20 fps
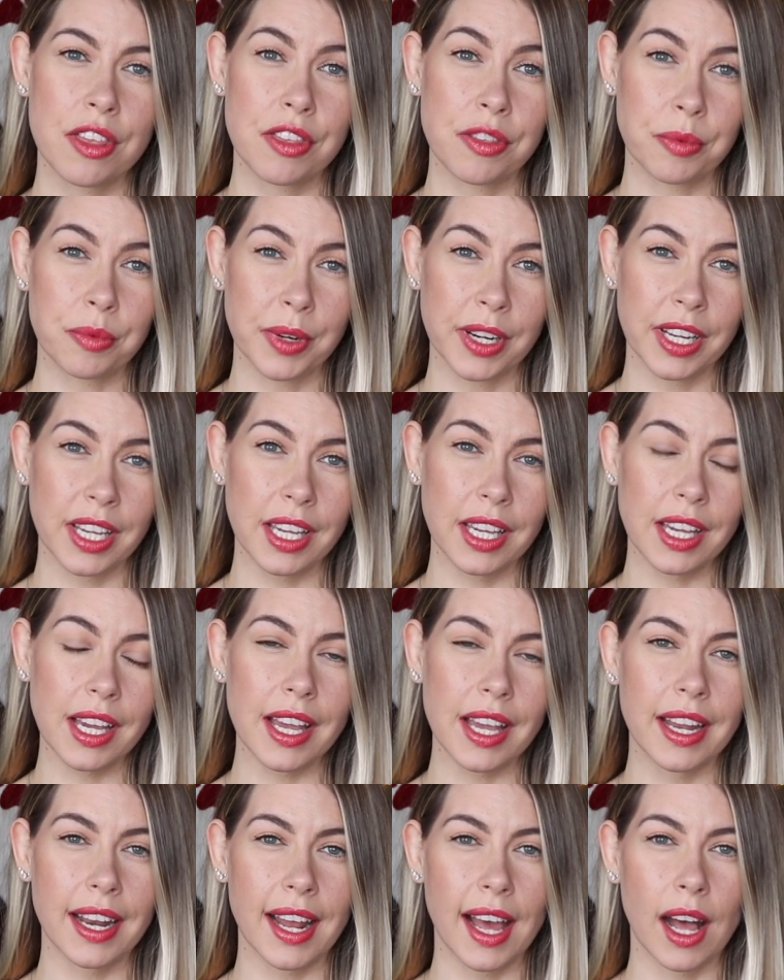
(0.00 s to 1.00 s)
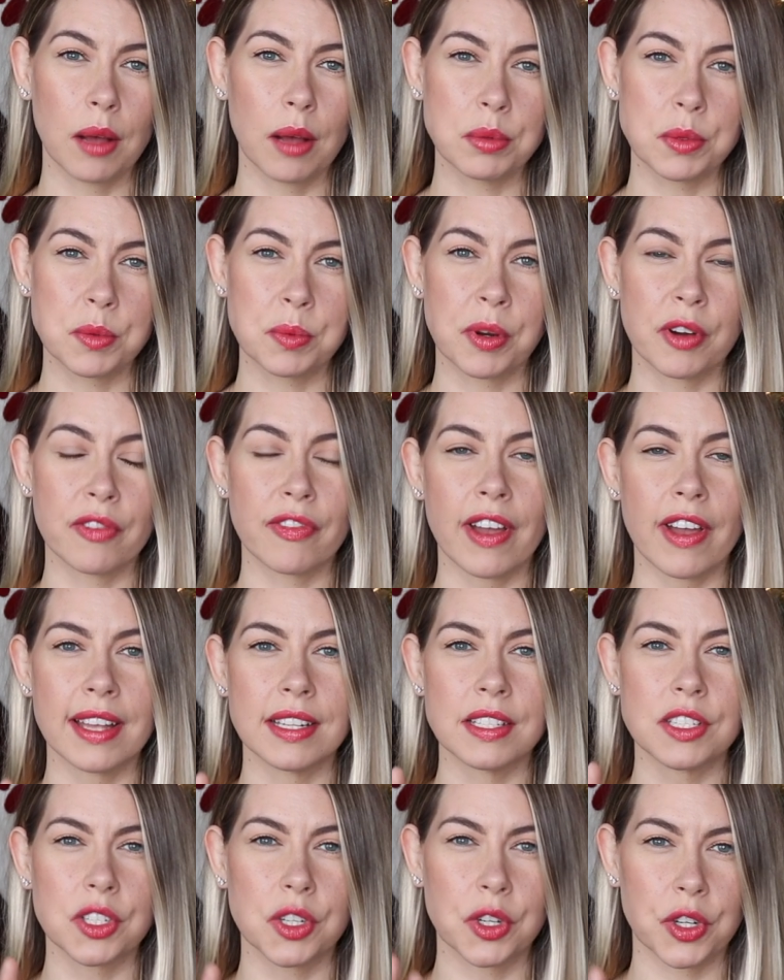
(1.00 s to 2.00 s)
Three, it helps
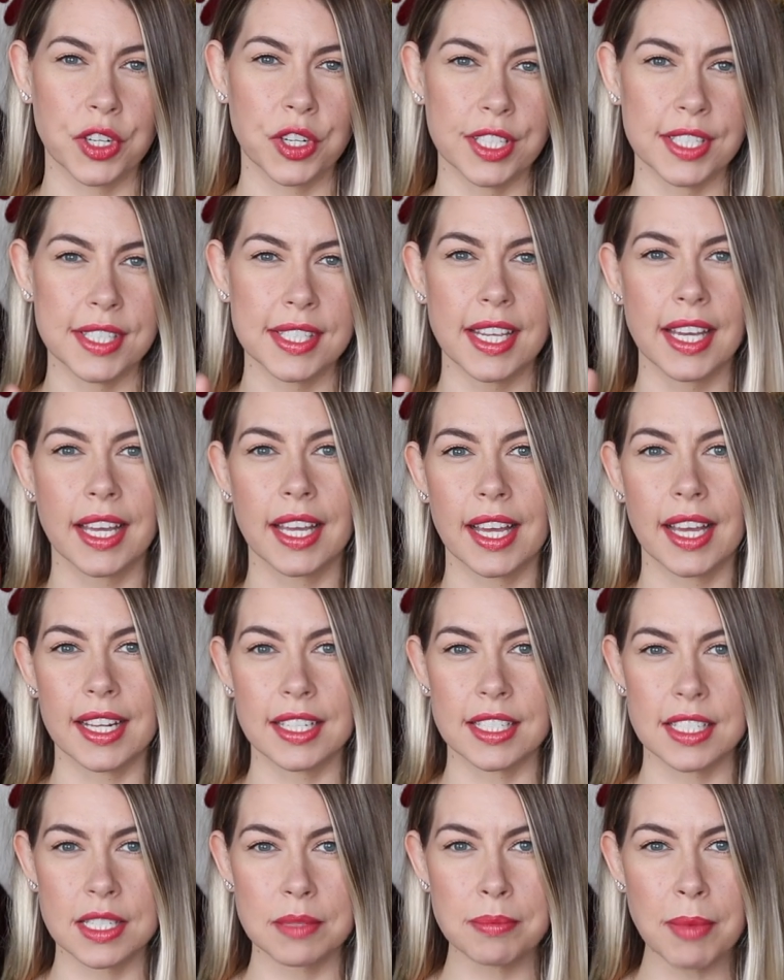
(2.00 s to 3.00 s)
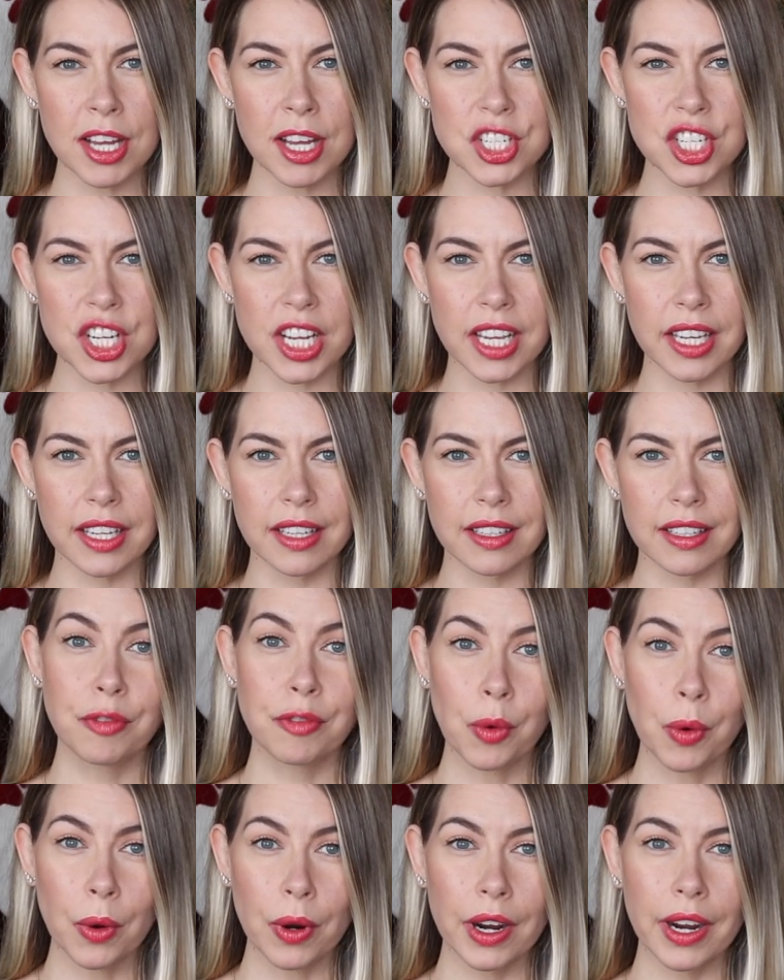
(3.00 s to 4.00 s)
prevent creasing and smudging.
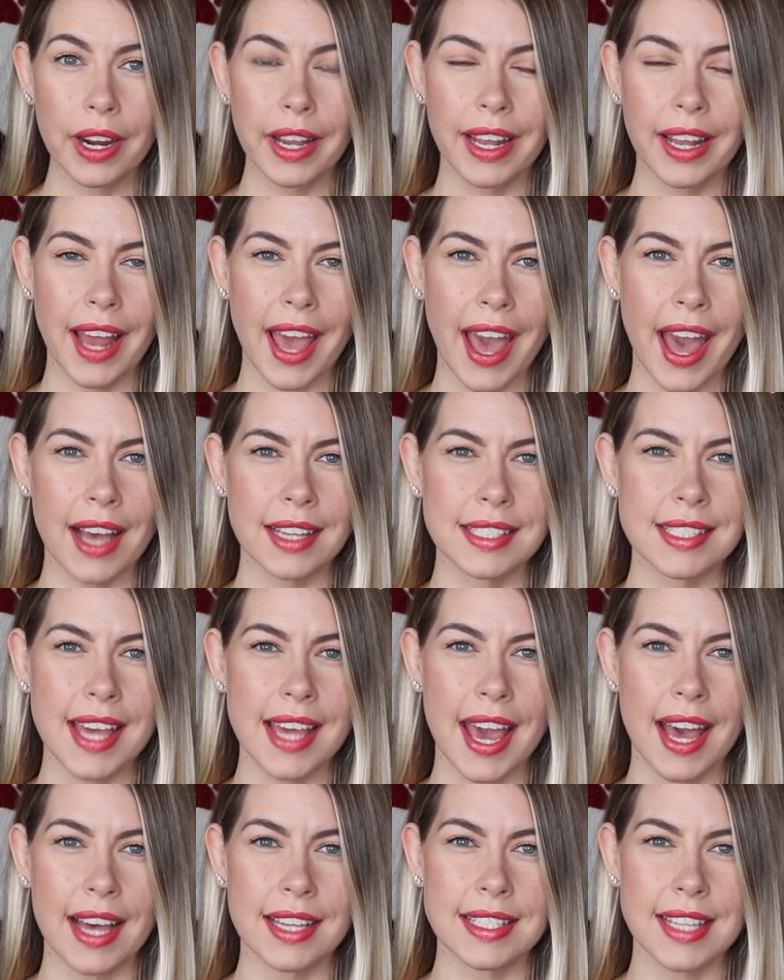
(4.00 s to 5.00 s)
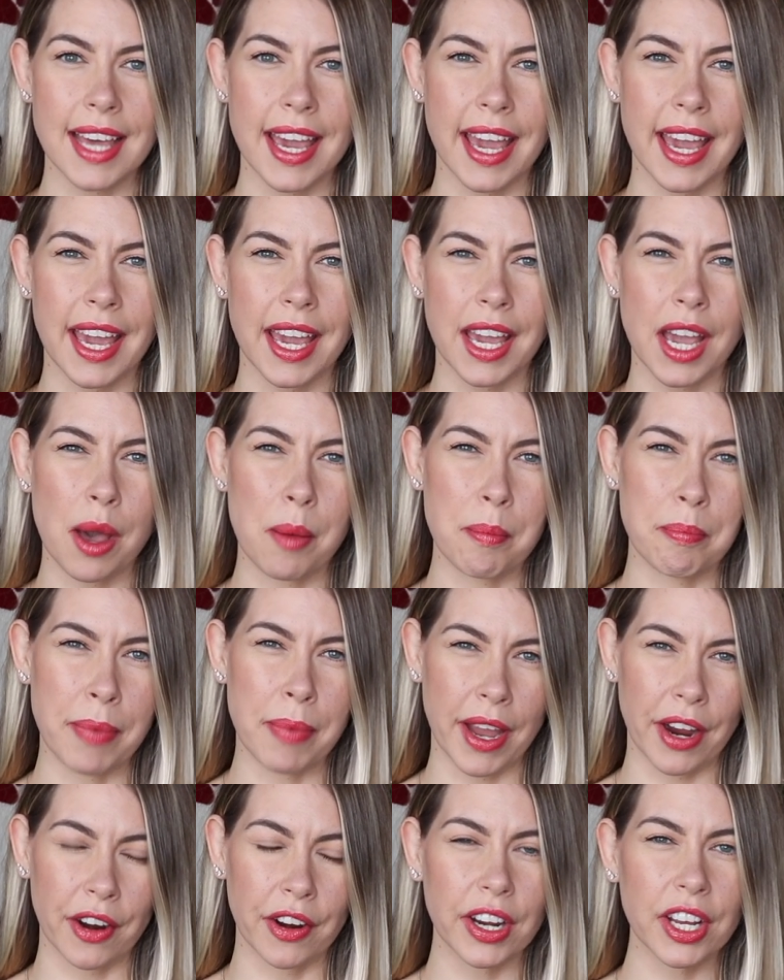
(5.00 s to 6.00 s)
Four, it acts as a
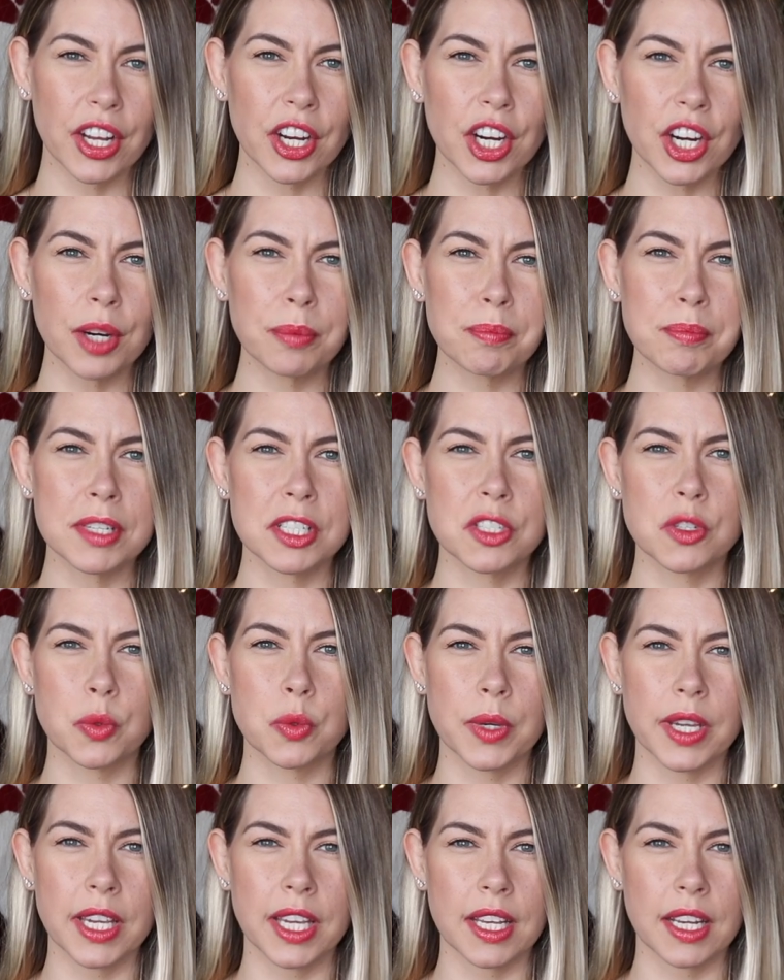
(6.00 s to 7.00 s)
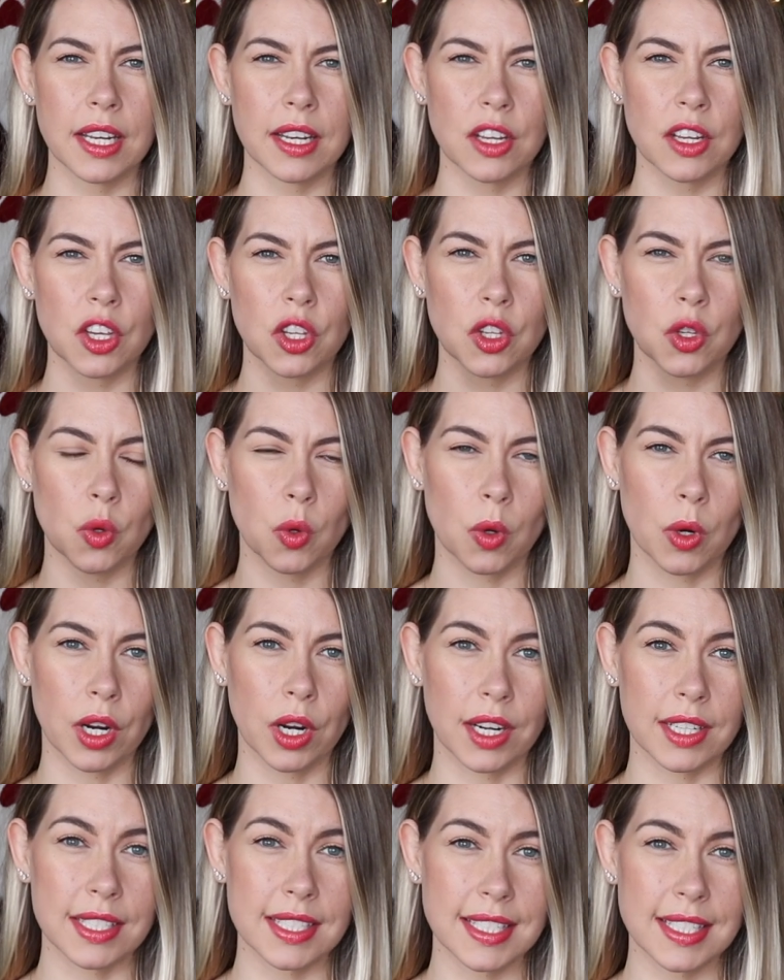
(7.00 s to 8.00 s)
barrier between
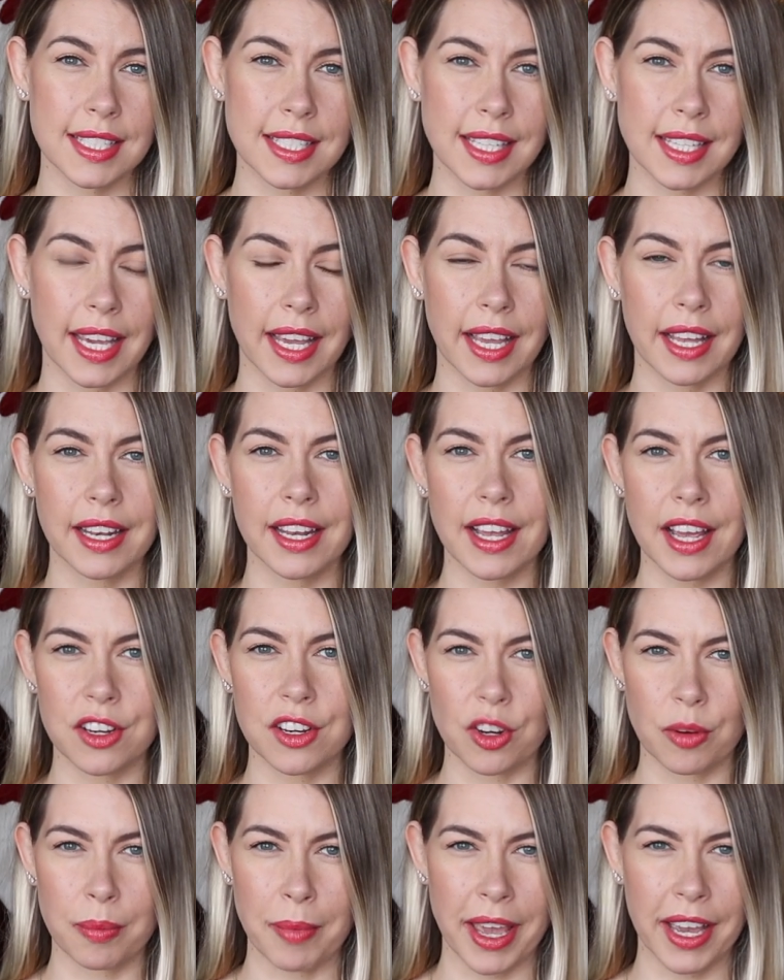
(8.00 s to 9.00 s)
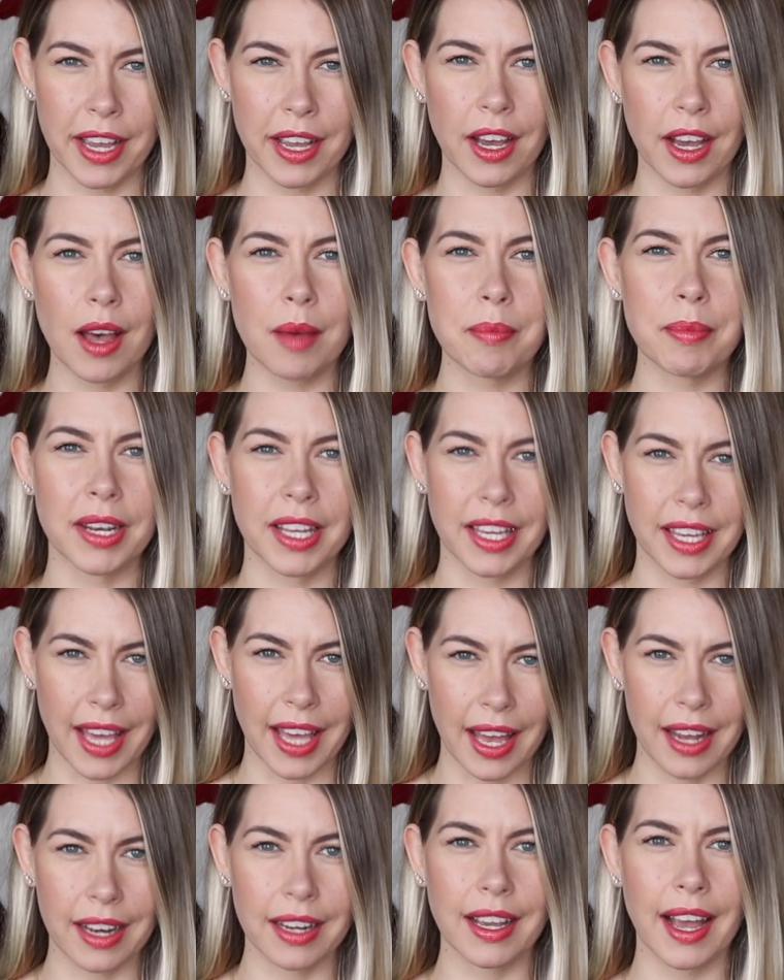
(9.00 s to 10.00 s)
your skin and your makeup and
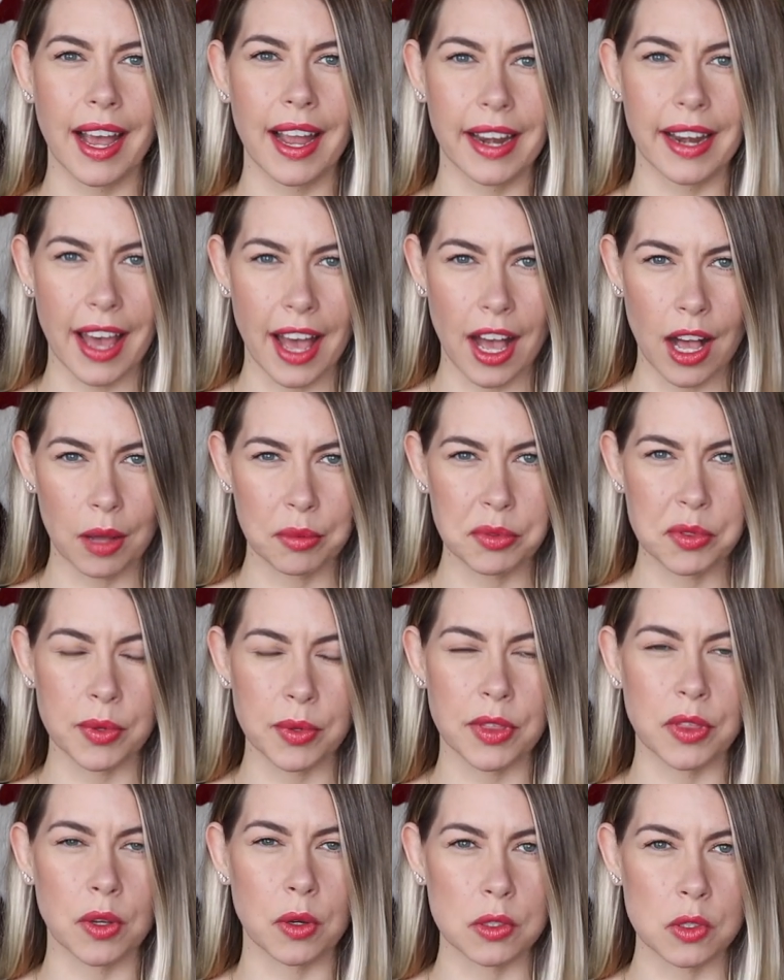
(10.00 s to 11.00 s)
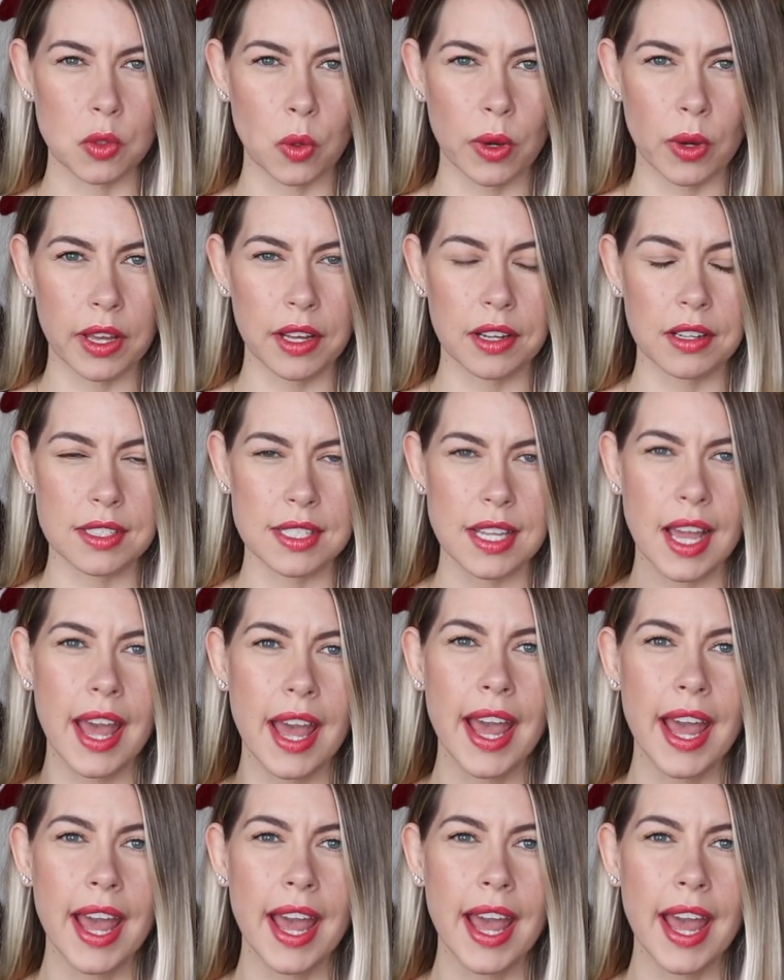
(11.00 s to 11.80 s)
again kind of helps with those oils.